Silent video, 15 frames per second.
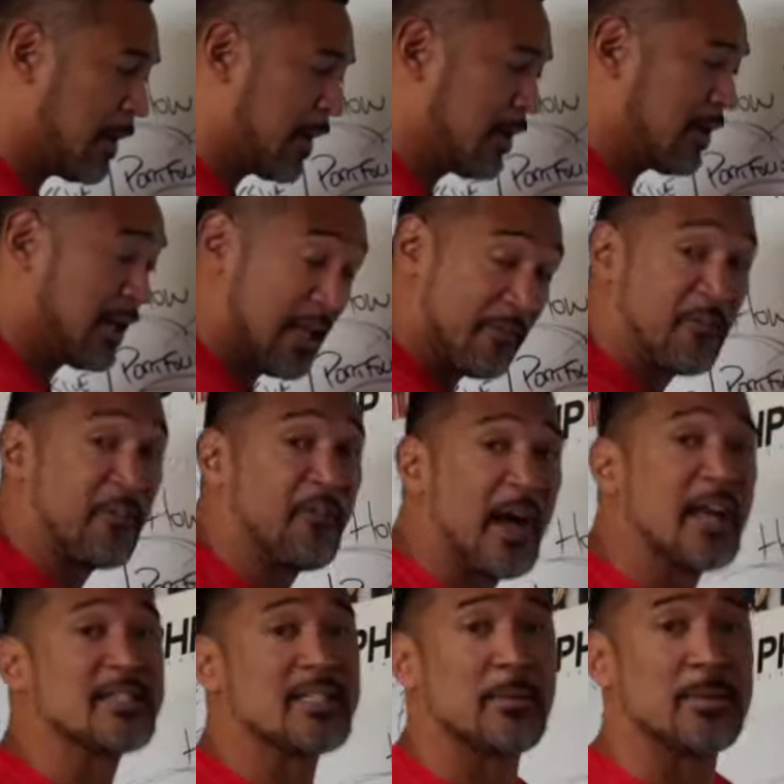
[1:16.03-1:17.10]
But if you
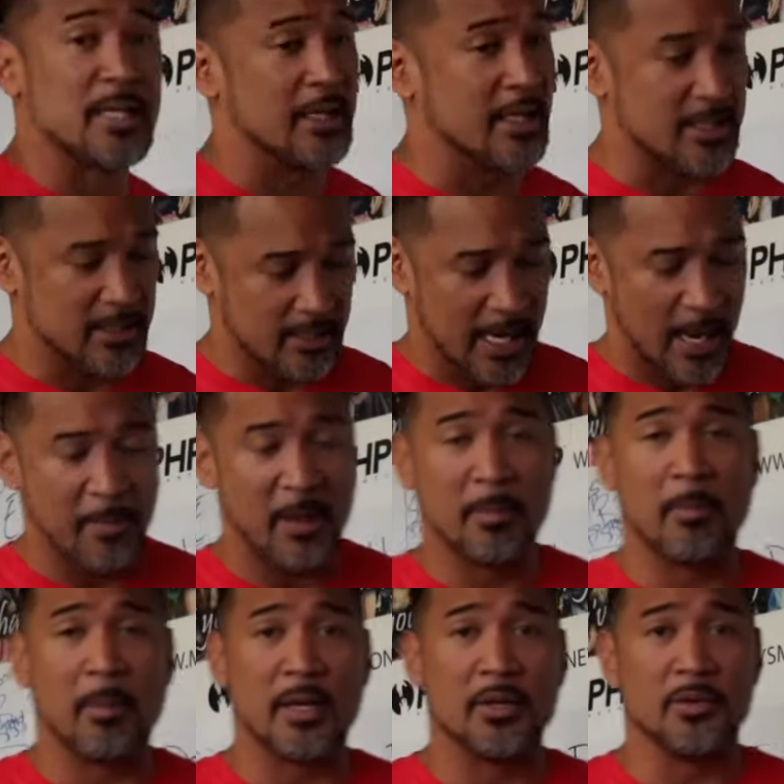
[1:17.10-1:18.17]
find somebody, say, listen, I
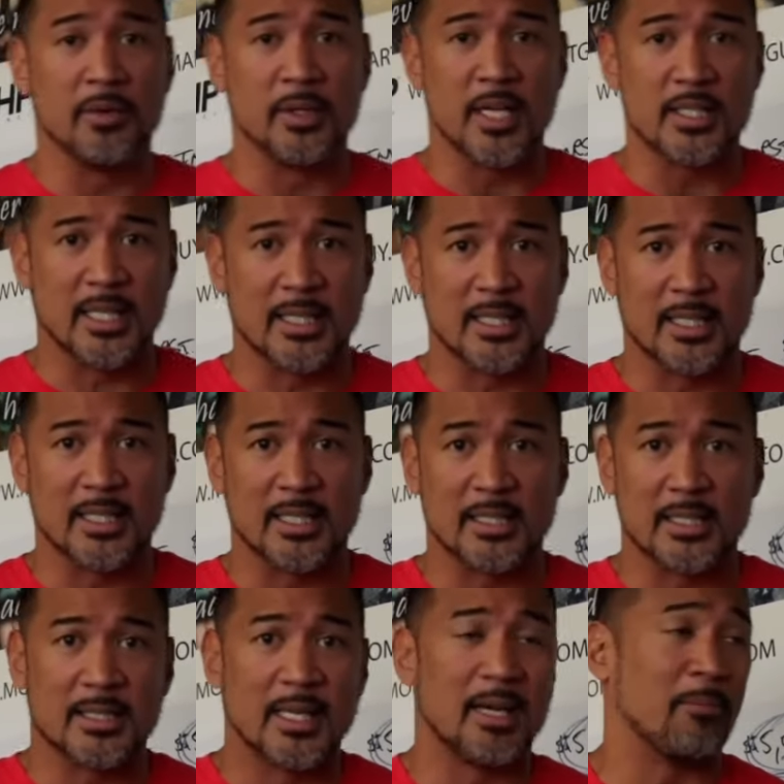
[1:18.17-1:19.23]
make my money doing this, da, da, da, da,
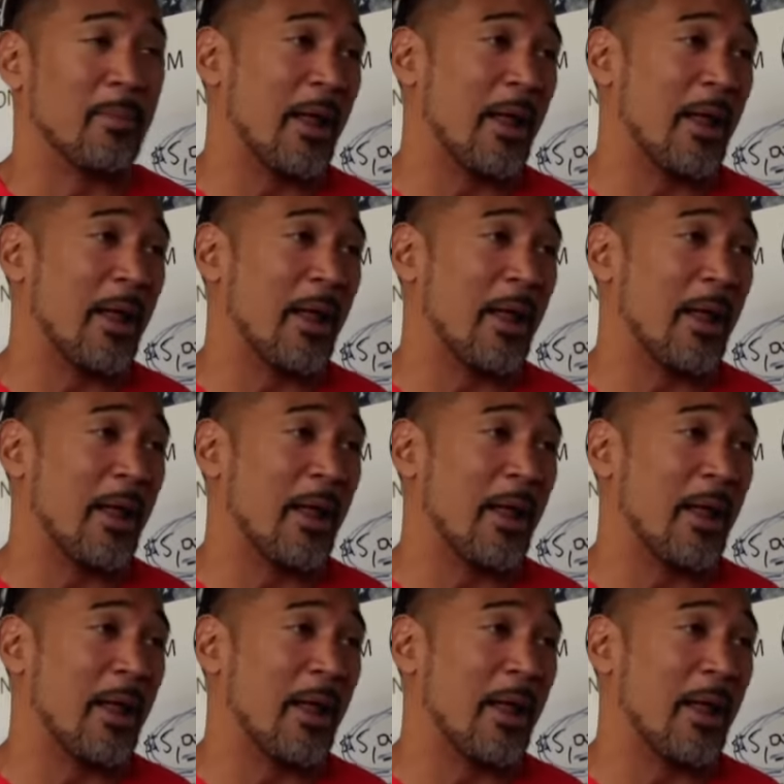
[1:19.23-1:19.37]
da, da.